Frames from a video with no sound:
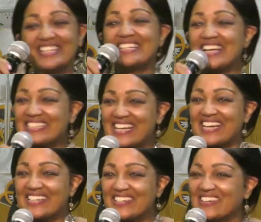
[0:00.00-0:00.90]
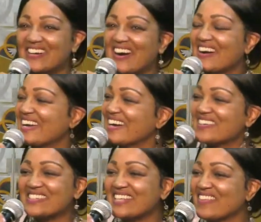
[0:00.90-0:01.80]
I tell you? Our
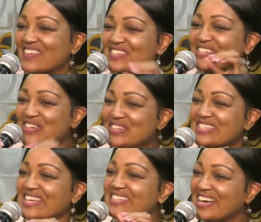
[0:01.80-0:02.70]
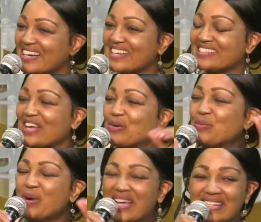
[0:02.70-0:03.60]
elders have those juicy nuggets, that
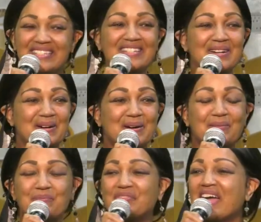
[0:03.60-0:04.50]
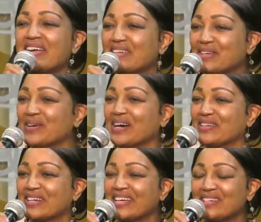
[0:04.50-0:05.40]
wisdom. Thank you, Elder
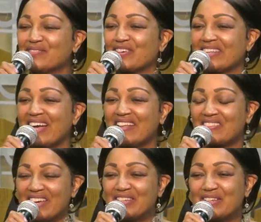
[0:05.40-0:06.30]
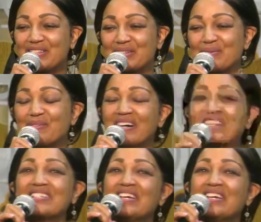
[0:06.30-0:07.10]
Hinton, for that. Thank you so much.